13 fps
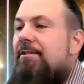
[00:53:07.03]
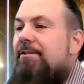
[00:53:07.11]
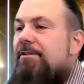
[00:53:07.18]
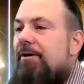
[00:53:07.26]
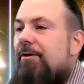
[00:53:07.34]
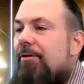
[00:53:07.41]

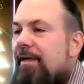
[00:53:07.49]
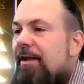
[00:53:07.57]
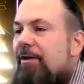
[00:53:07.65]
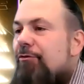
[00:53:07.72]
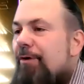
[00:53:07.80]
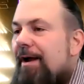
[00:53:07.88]
So
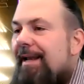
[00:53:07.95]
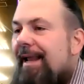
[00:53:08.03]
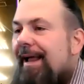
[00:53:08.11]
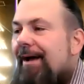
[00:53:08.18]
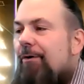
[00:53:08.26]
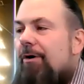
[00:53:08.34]
things right
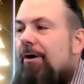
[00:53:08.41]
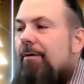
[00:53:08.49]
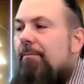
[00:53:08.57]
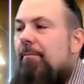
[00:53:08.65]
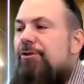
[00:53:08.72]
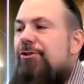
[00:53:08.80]
now
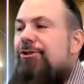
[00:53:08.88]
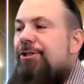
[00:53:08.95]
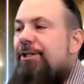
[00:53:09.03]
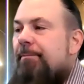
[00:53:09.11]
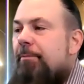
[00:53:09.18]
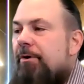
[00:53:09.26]
are much
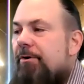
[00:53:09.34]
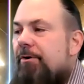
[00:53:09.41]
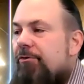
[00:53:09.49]
cheaper.